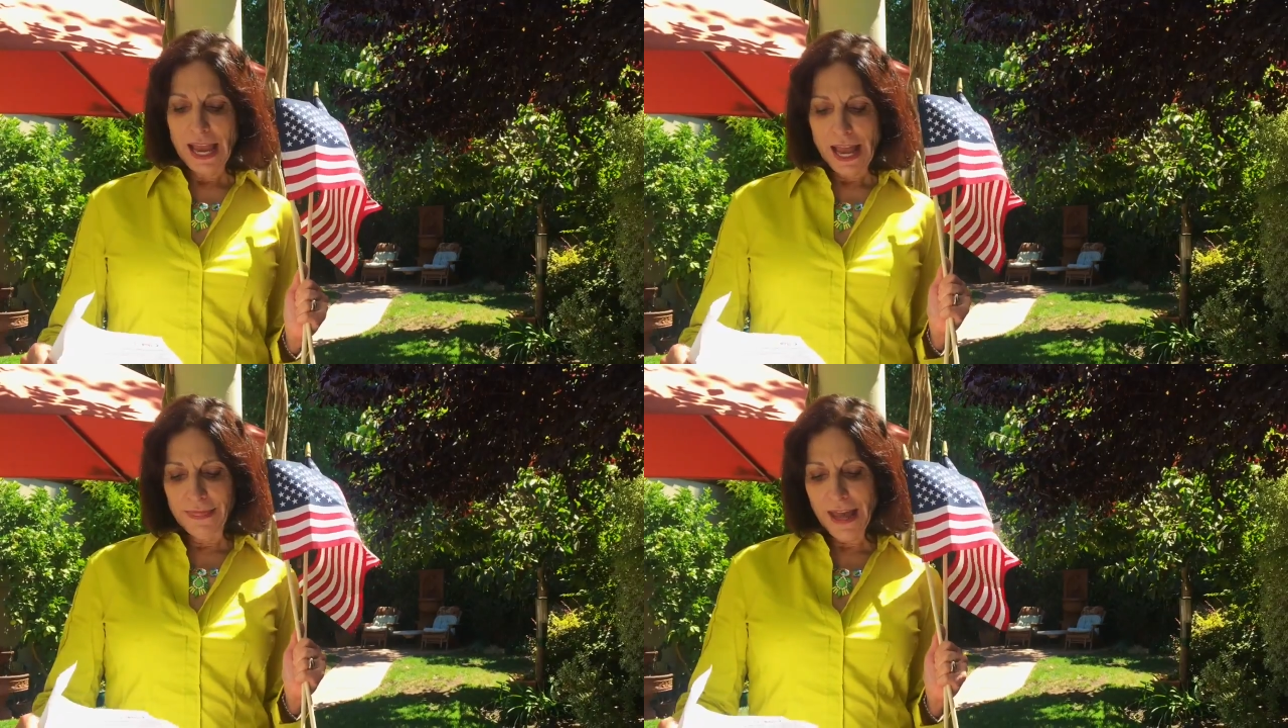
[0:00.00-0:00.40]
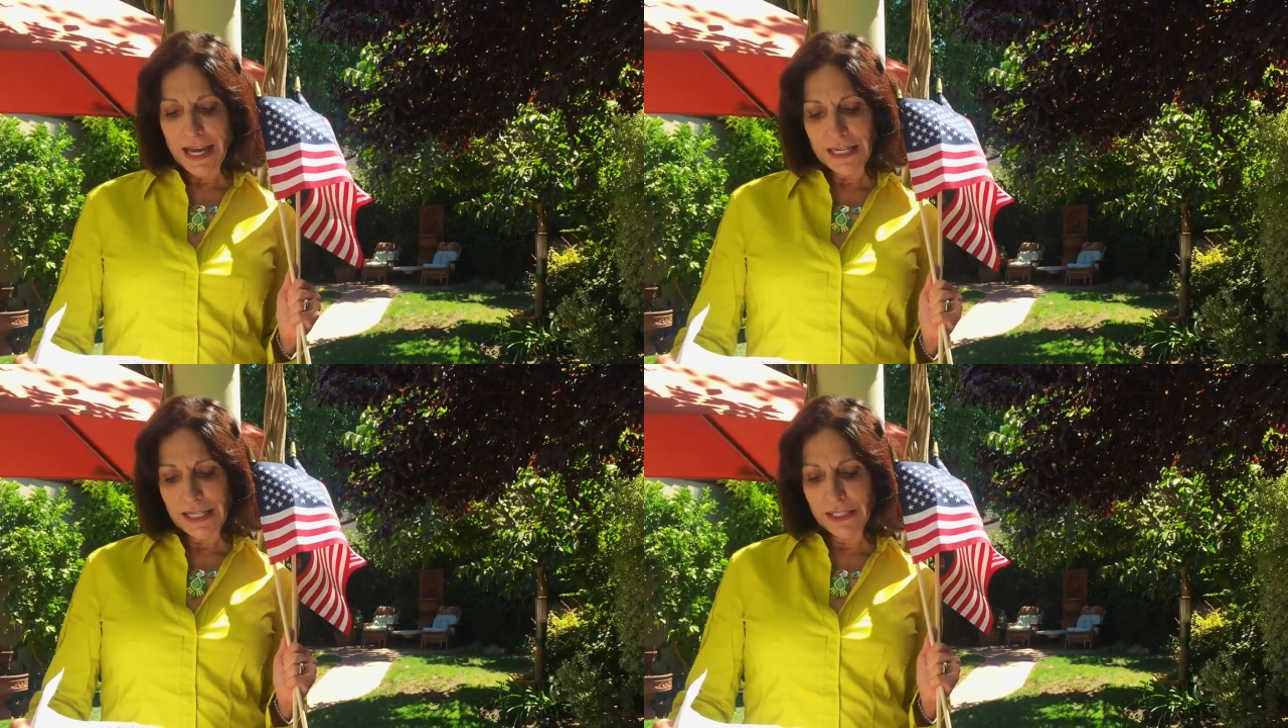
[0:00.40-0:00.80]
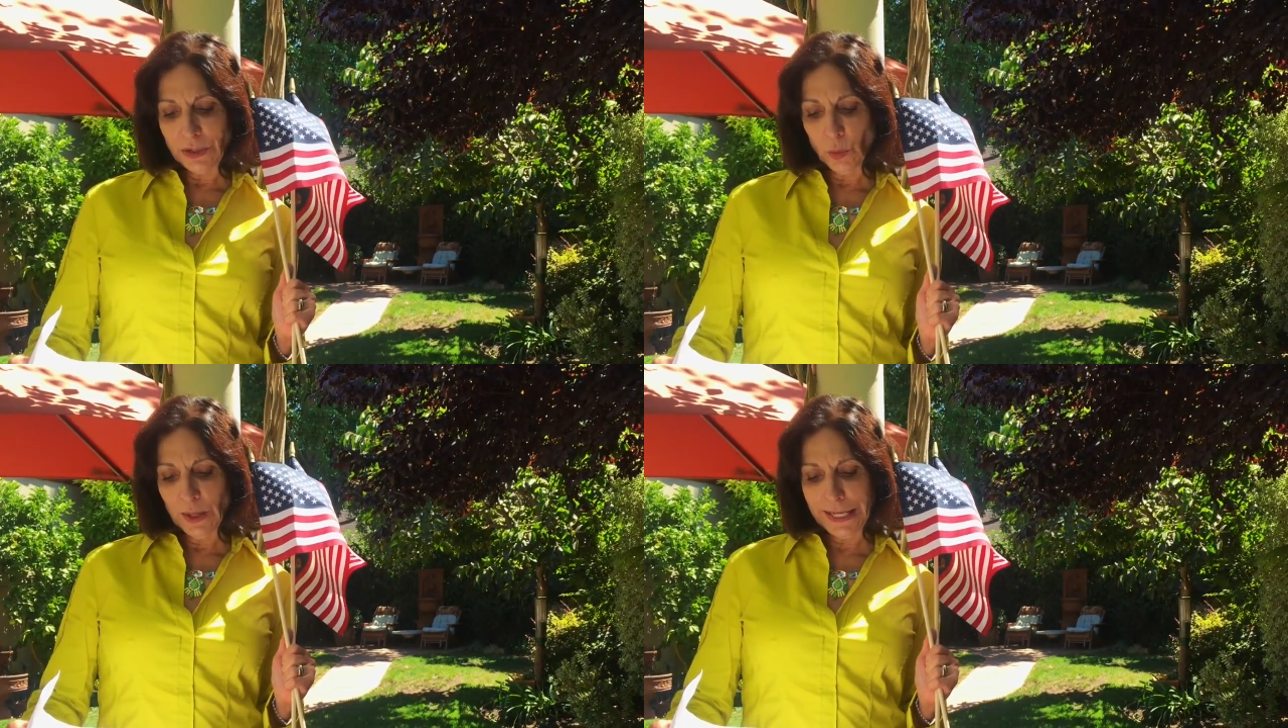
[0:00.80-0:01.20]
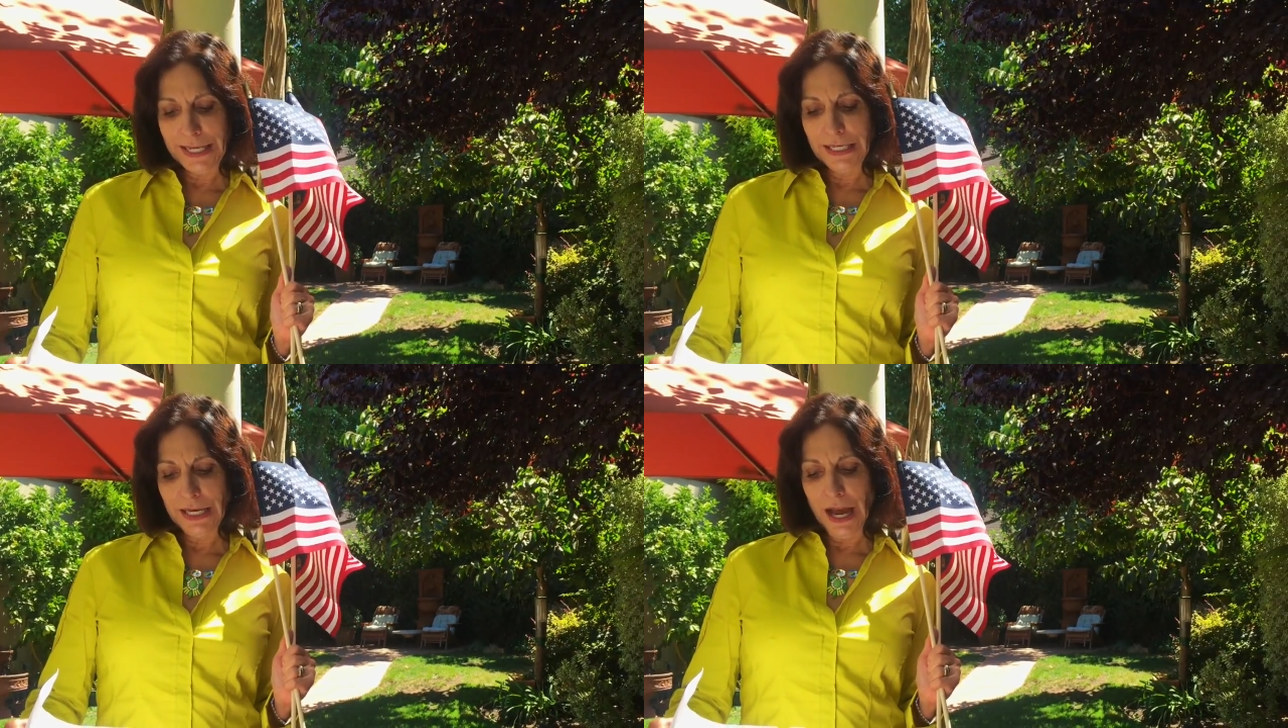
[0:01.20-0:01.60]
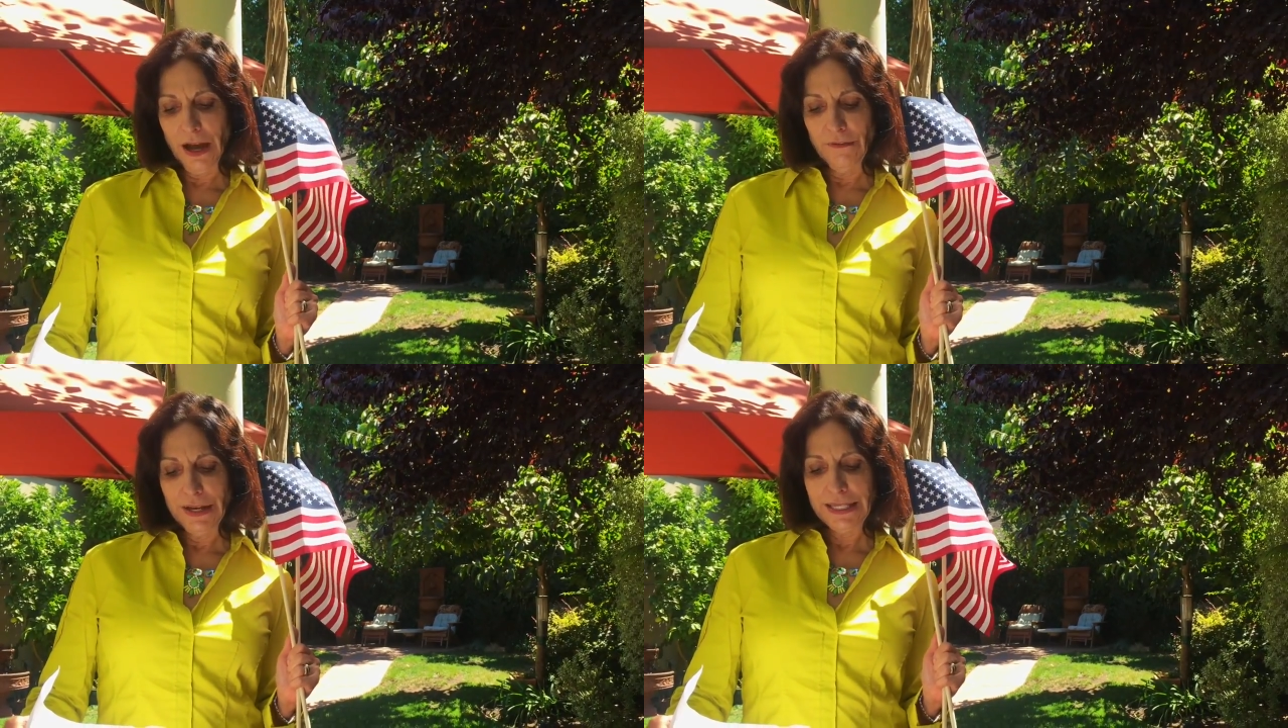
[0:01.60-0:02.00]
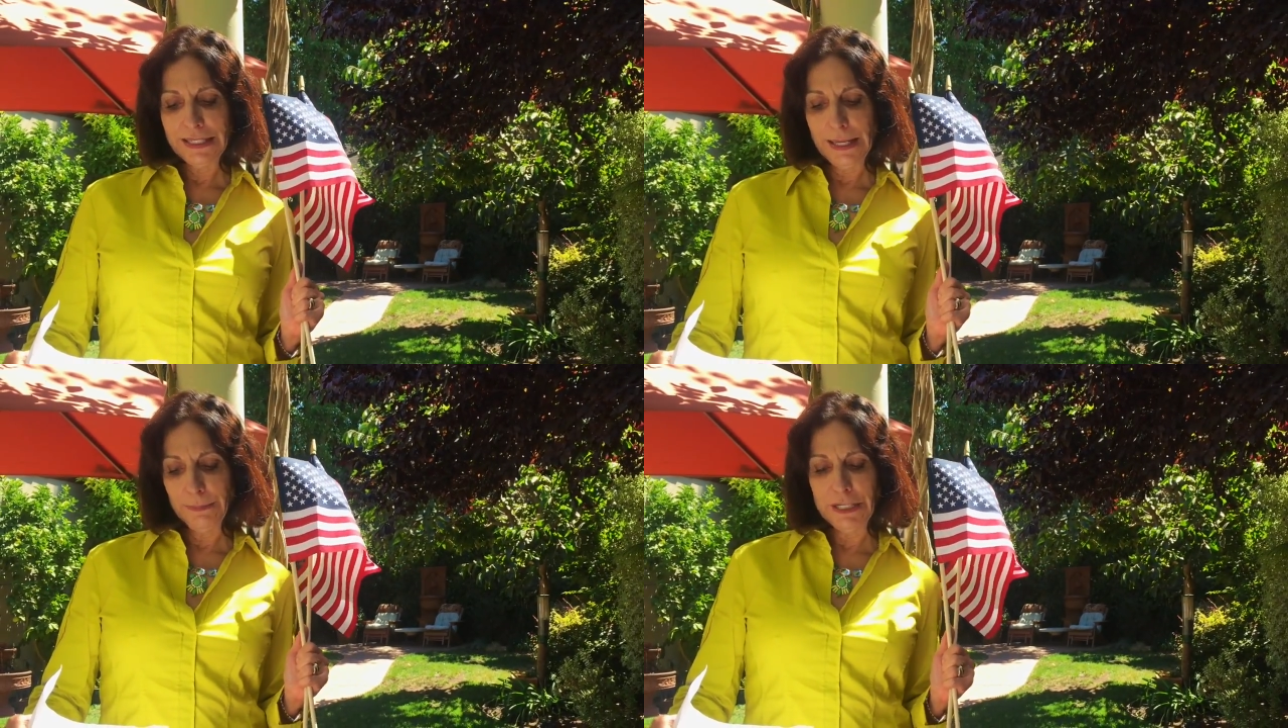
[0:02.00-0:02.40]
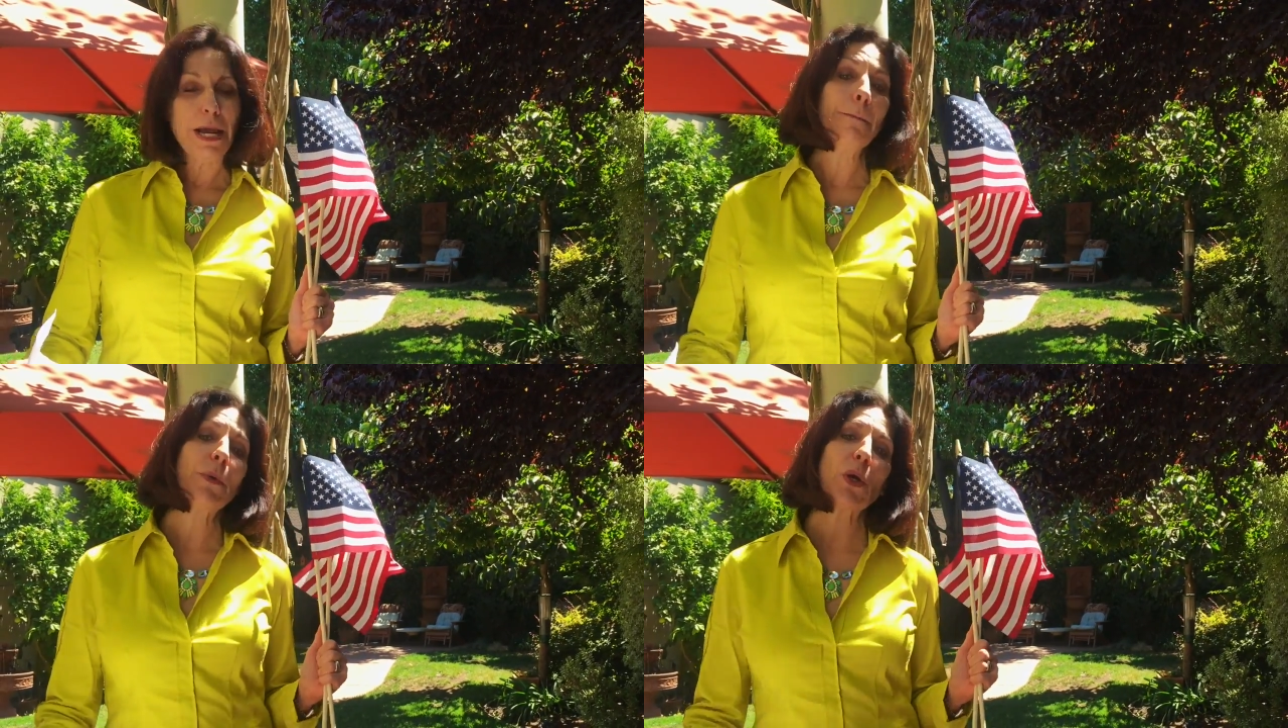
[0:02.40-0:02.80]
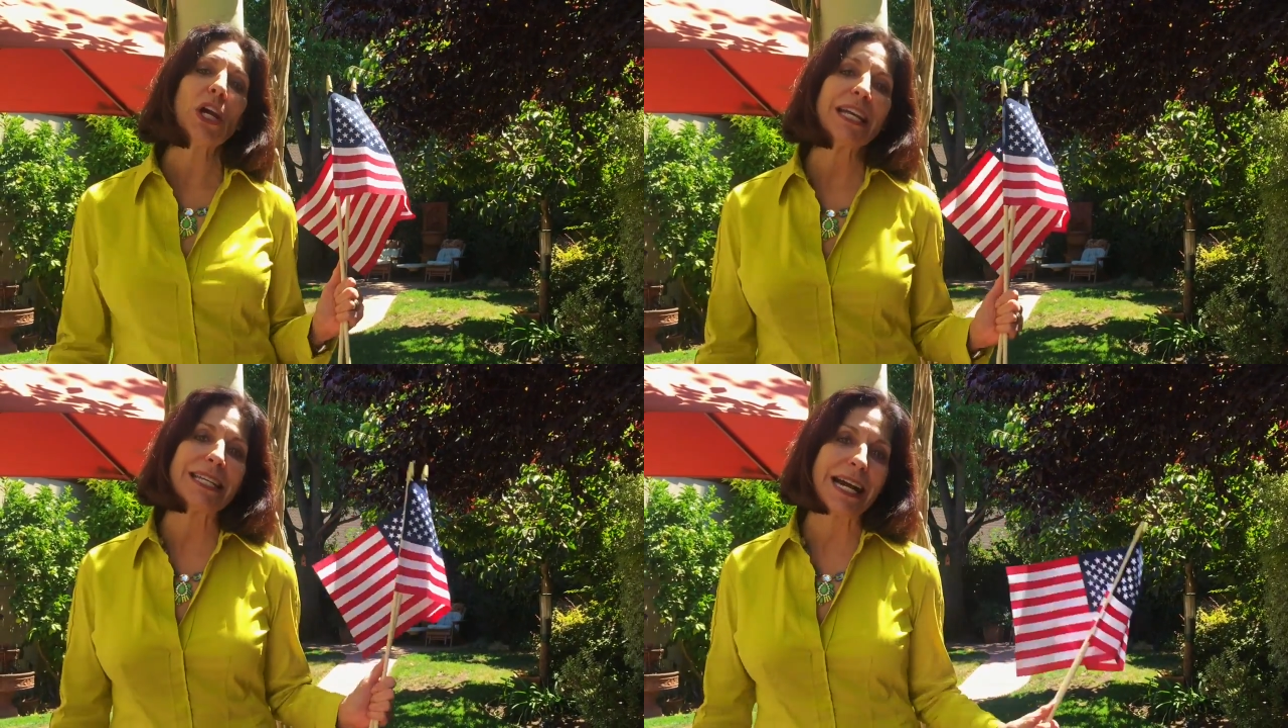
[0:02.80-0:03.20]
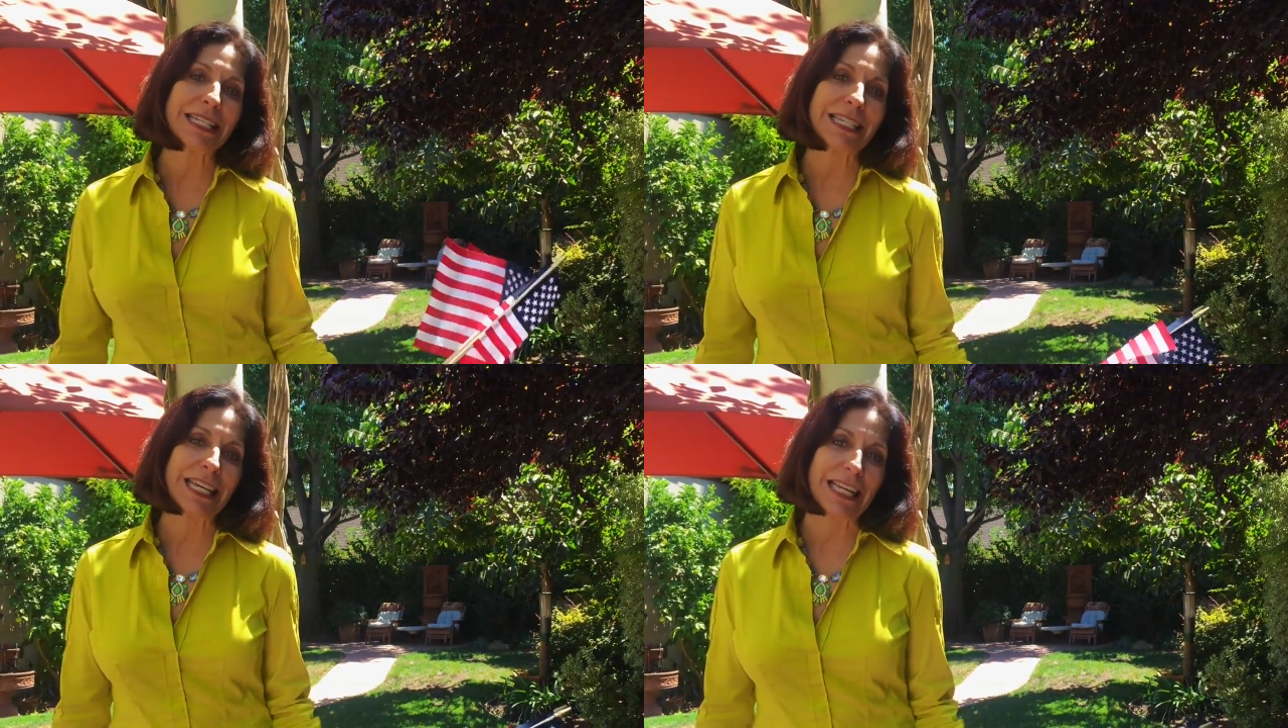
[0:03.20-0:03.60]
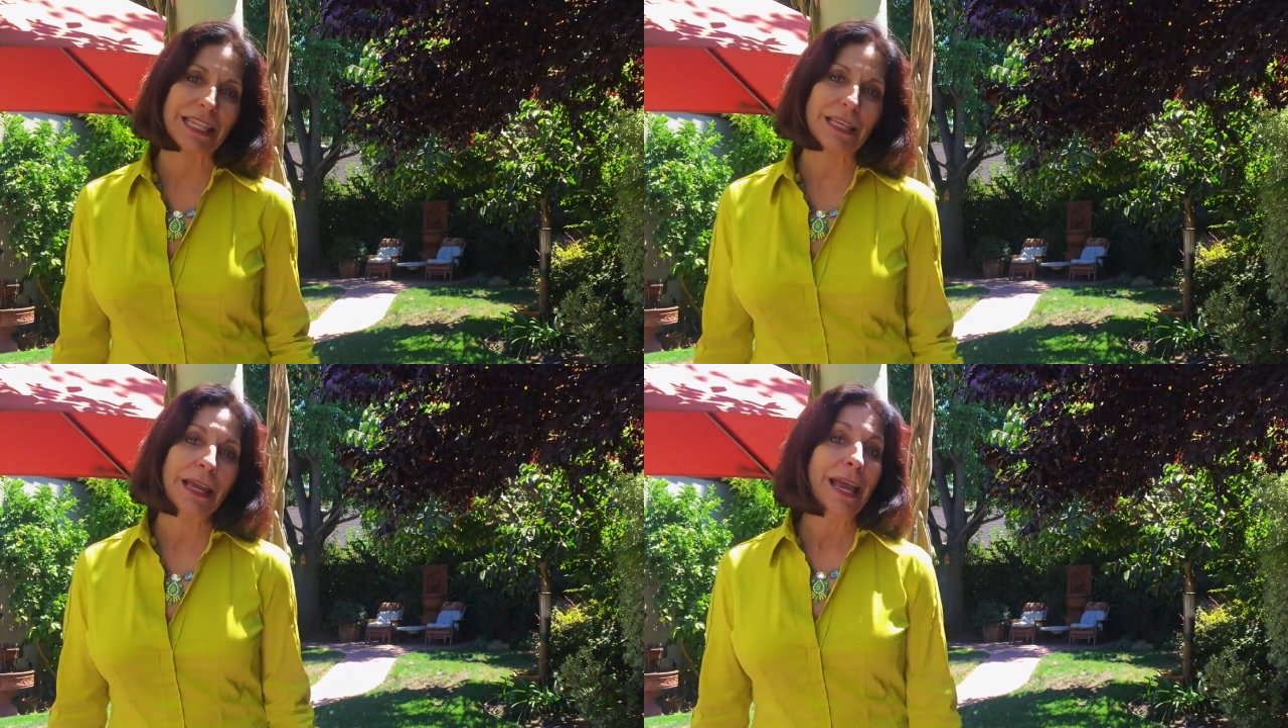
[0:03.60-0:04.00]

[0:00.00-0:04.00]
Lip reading: and that is the weekend of September 19th.